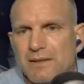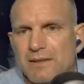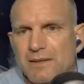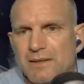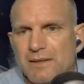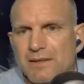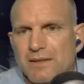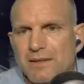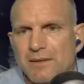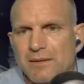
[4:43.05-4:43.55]

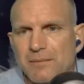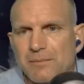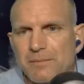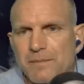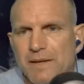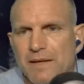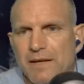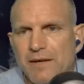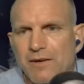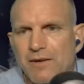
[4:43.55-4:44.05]

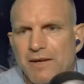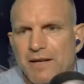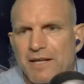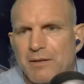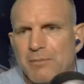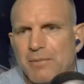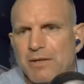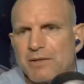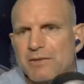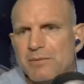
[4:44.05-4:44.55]
they are
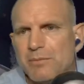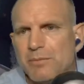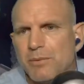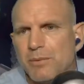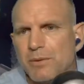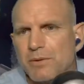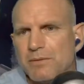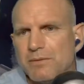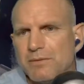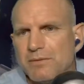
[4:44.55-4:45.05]
$80 a
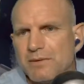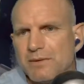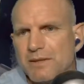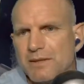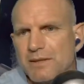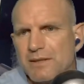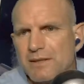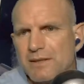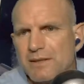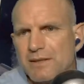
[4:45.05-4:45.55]
board,
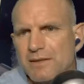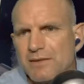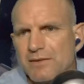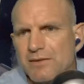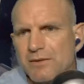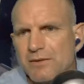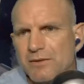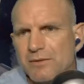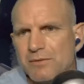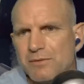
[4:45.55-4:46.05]
and
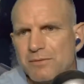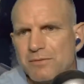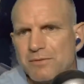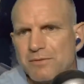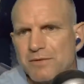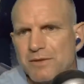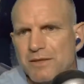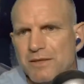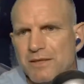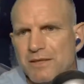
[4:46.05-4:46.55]
so
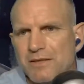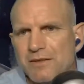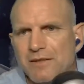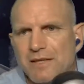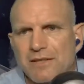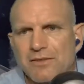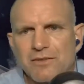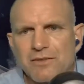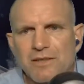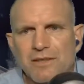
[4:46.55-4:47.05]
if you get a little
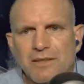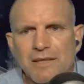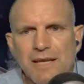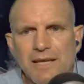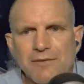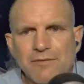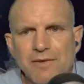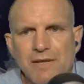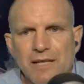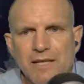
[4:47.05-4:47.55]
extra
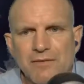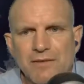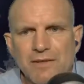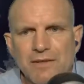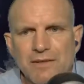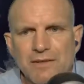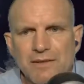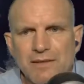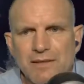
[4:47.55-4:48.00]
life out of it,